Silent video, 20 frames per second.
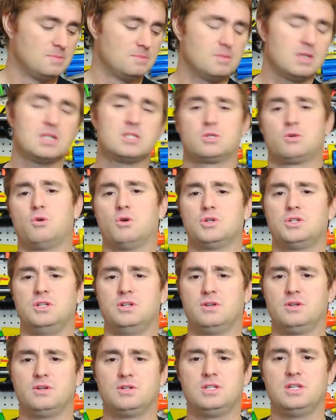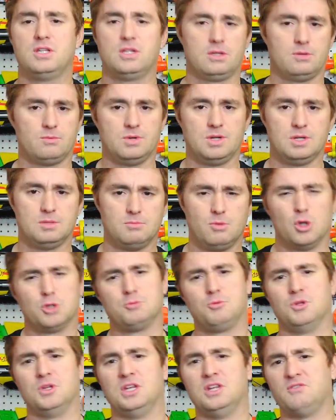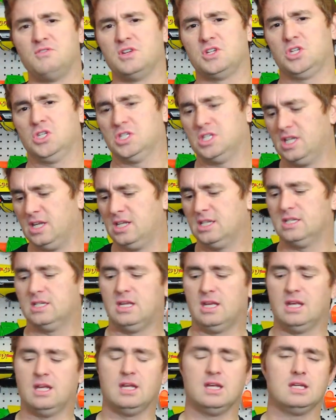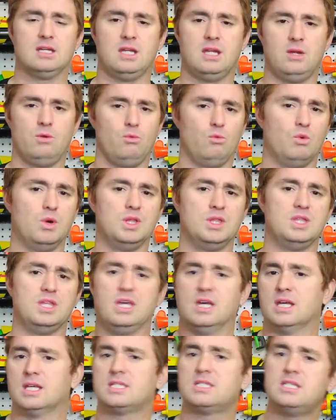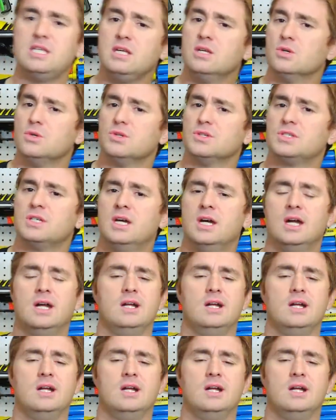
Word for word: because of course, you know, you're dealing with multiple inefficiencies with the seals,